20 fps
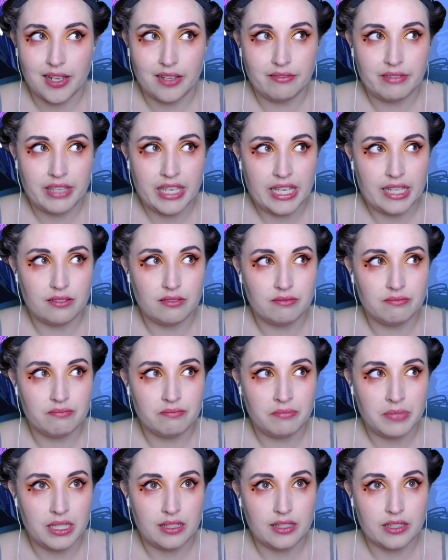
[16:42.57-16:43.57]
can
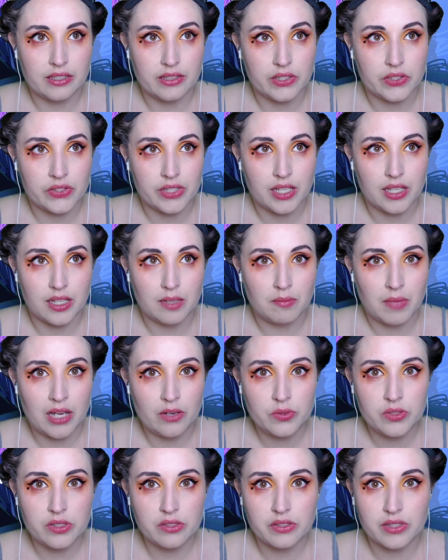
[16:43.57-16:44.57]
be in the same house
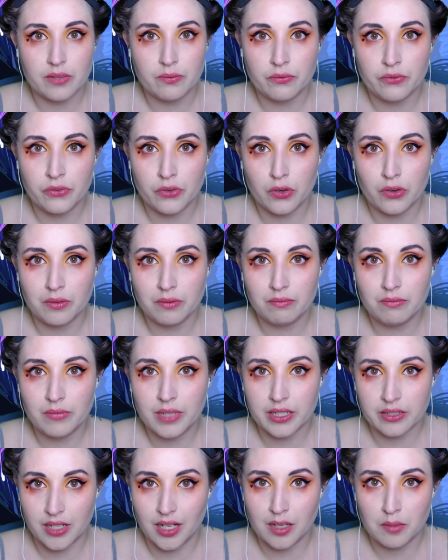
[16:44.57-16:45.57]
as them for
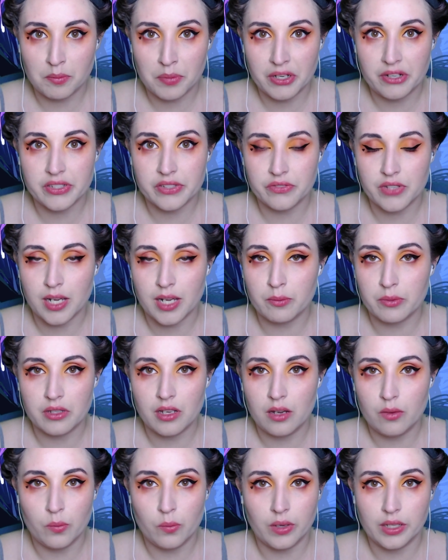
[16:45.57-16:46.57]
extended periods of time with
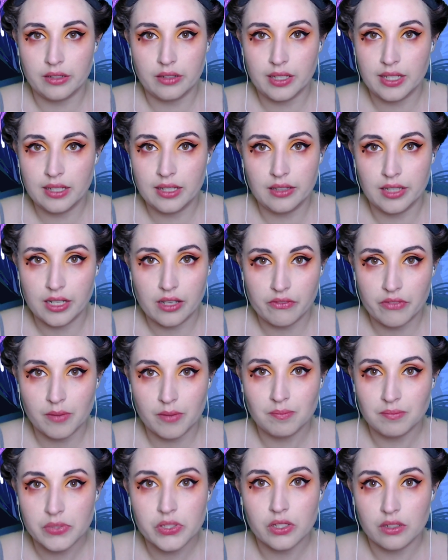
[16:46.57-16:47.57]
not wanting to kill any of them.
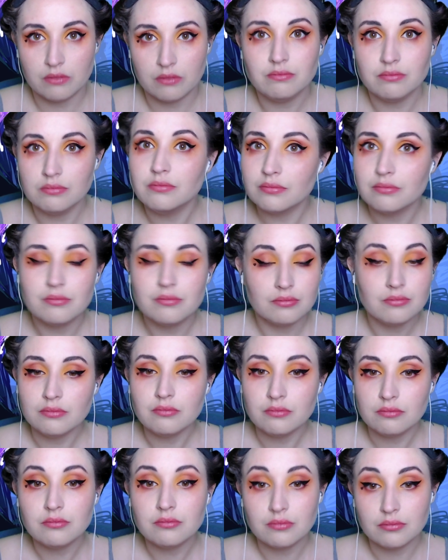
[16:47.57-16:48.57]
So
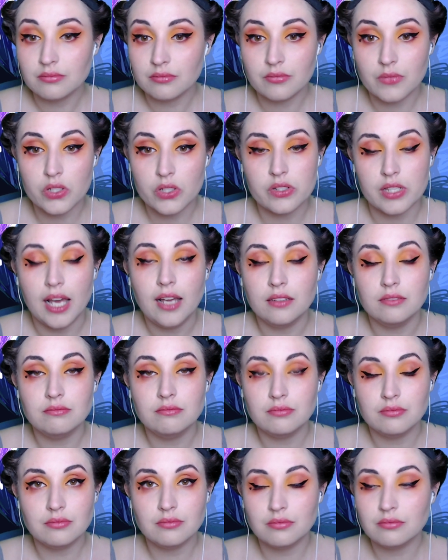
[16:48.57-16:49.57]
there's that.
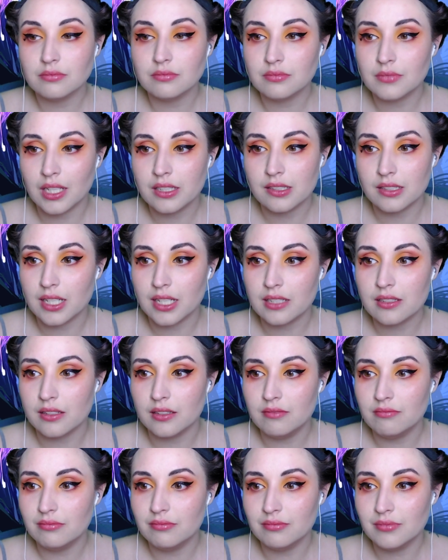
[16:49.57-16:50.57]
That's good.
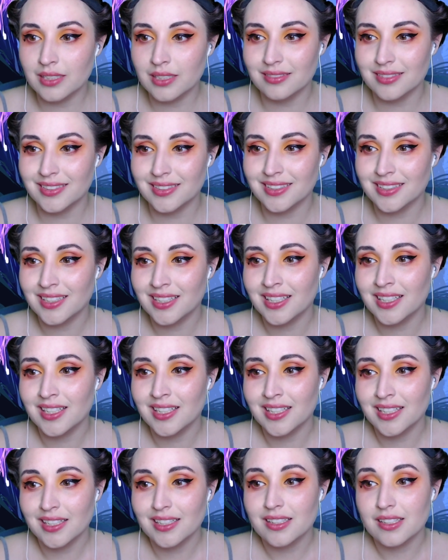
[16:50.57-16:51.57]

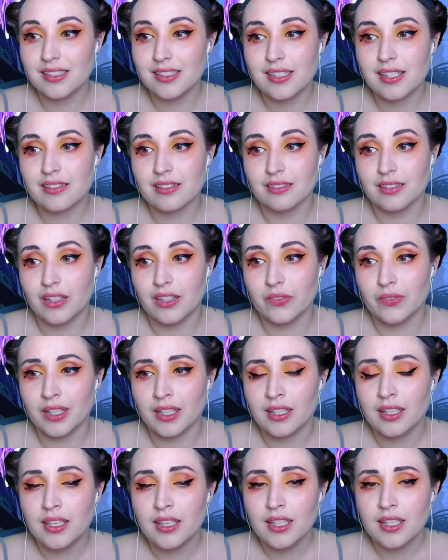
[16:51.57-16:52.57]
These days are lonely.
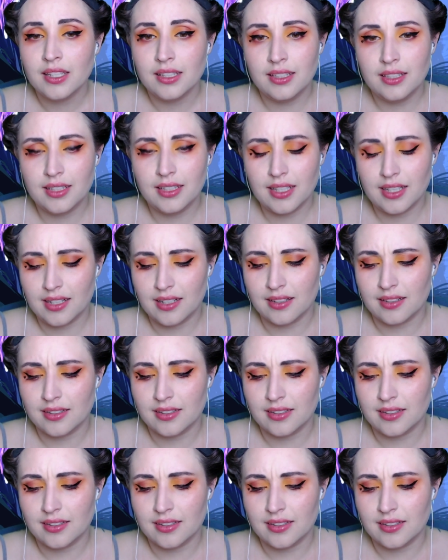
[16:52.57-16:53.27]
Yeah,